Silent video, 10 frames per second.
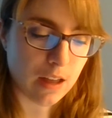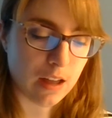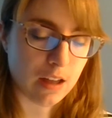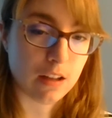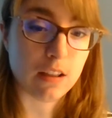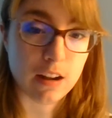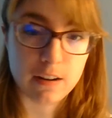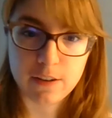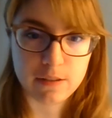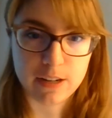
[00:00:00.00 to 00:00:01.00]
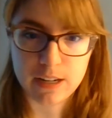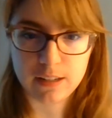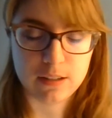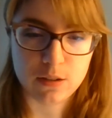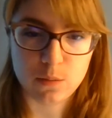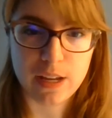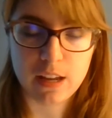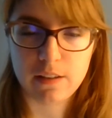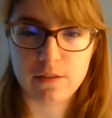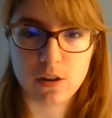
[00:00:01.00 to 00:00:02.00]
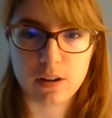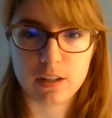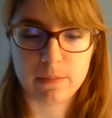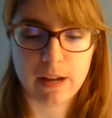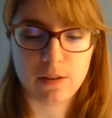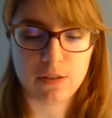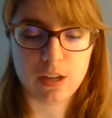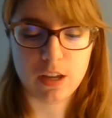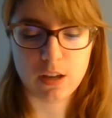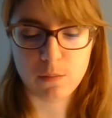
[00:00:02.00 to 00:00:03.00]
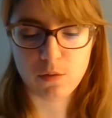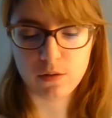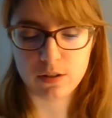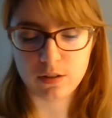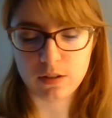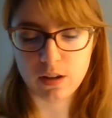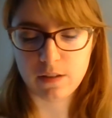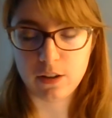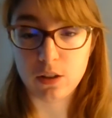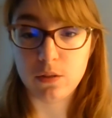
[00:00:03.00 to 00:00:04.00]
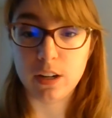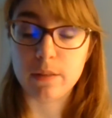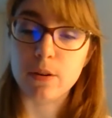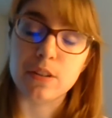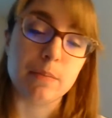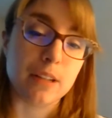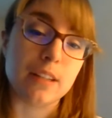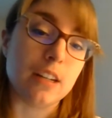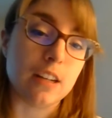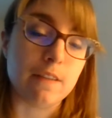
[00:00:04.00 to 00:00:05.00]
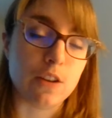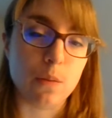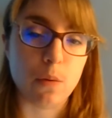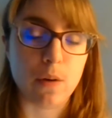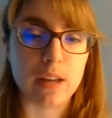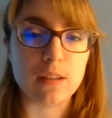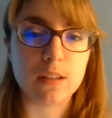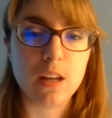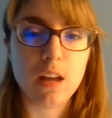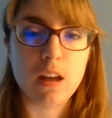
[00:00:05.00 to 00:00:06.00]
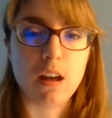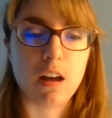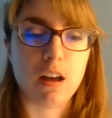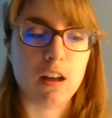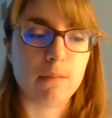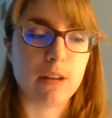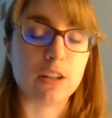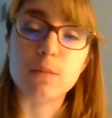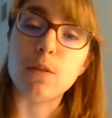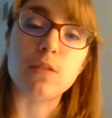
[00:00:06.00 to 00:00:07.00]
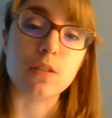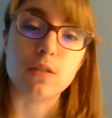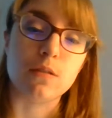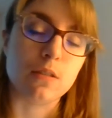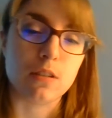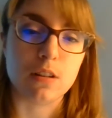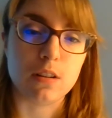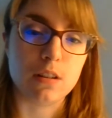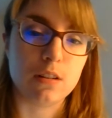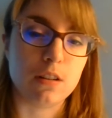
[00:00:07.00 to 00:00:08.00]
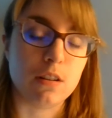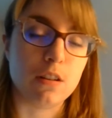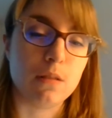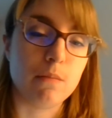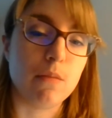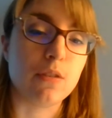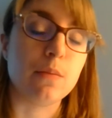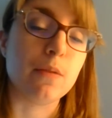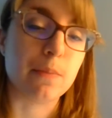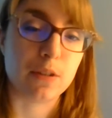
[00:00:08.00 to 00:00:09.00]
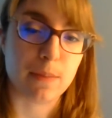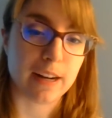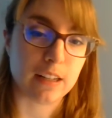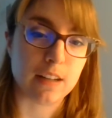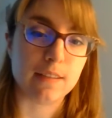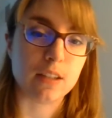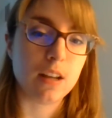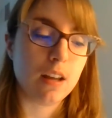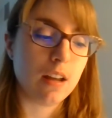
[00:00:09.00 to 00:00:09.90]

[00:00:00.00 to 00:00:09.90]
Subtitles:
A lot of our readings this week have talked about the importance of including a multiplicity of viewpoints and exposing students to multiple perspectives.